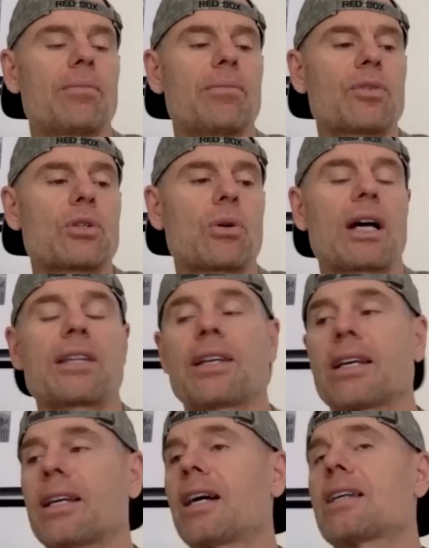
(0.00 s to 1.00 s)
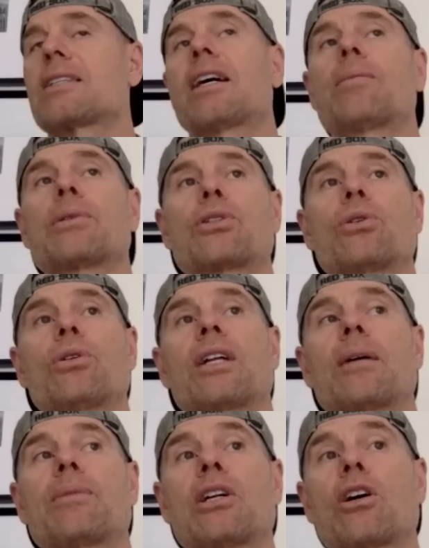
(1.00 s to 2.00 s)
So I think it has the opportunity.
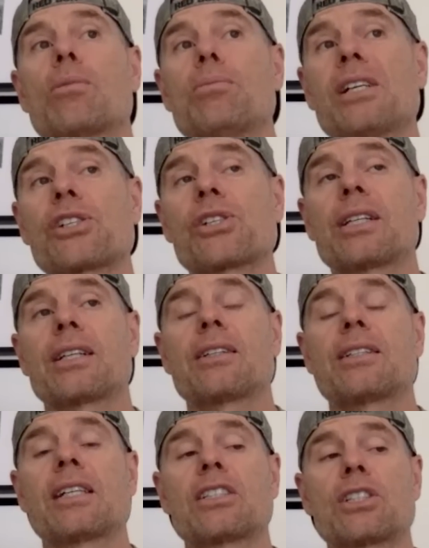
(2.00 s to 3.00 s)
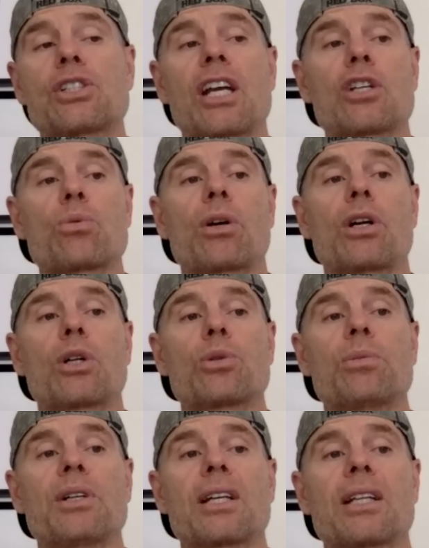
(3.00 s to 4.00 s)
I mean, our mission at the end of the day is to change 100
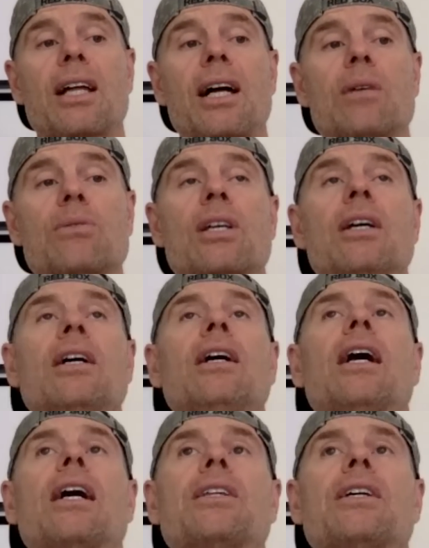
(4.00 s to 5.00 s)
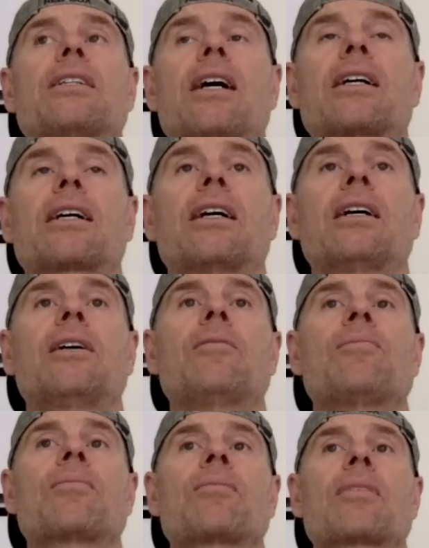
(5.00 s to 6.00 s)
million lives. I think DEKA
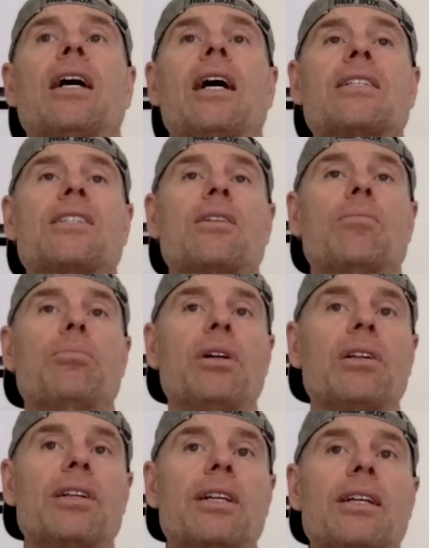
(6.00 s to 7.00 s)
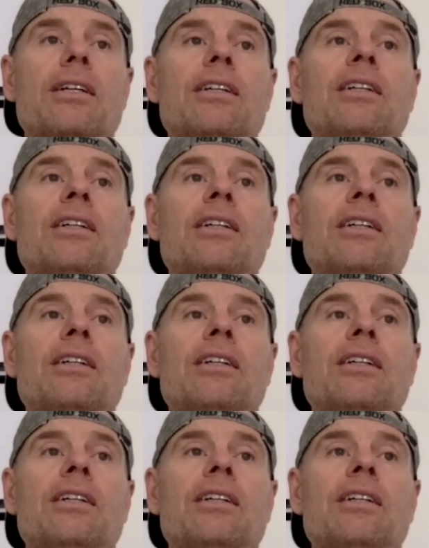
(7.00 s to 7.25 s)
has the ability,